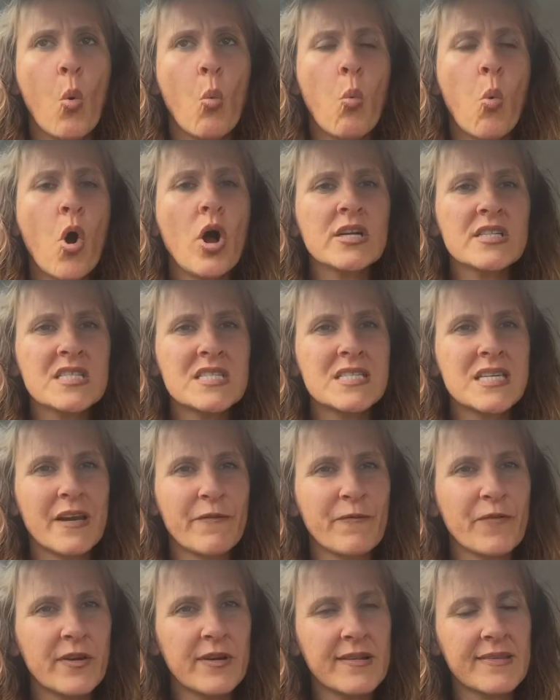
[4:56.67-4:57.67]
What
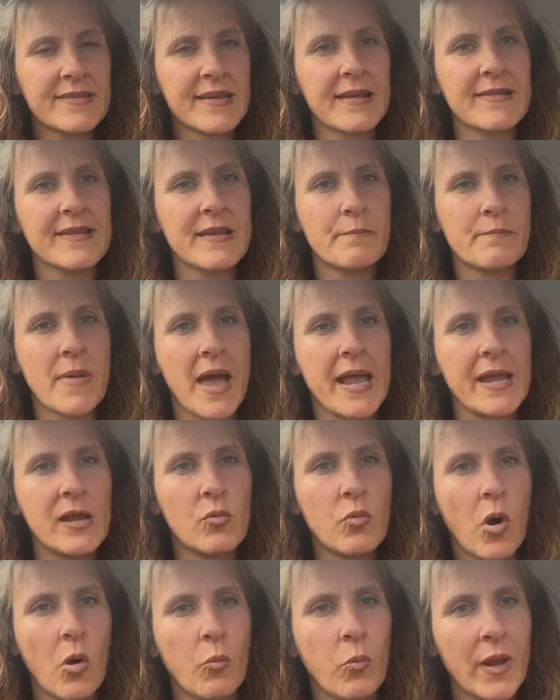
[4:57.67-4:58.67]
difference does it
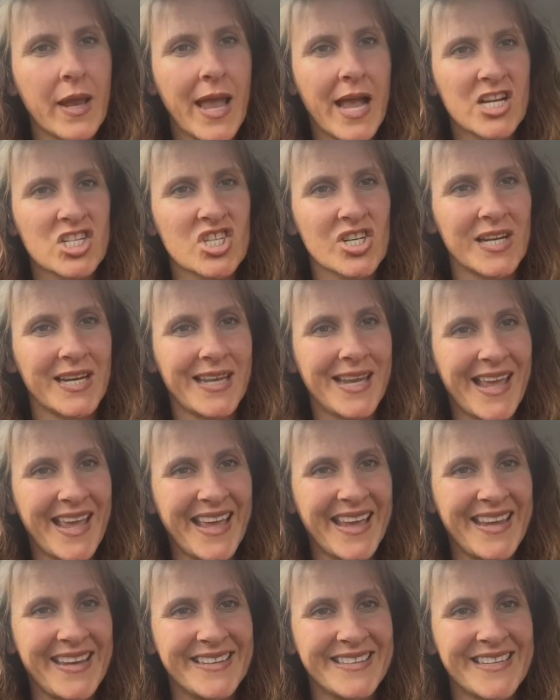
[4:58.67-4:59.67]
make what we actually
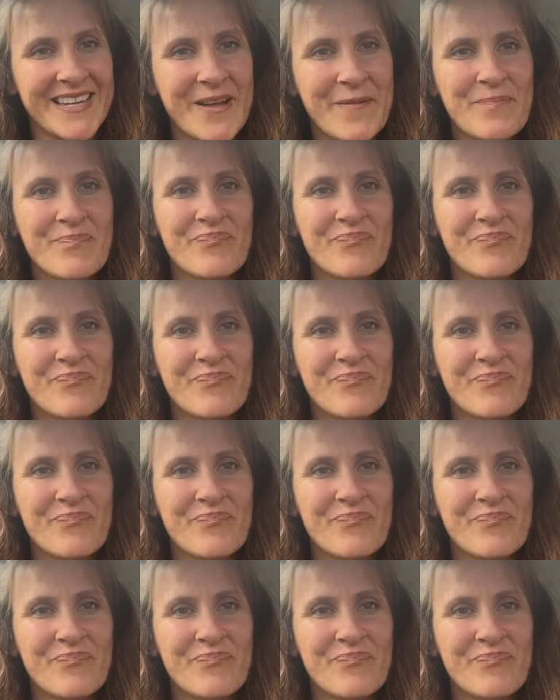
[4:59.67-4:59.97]
eat?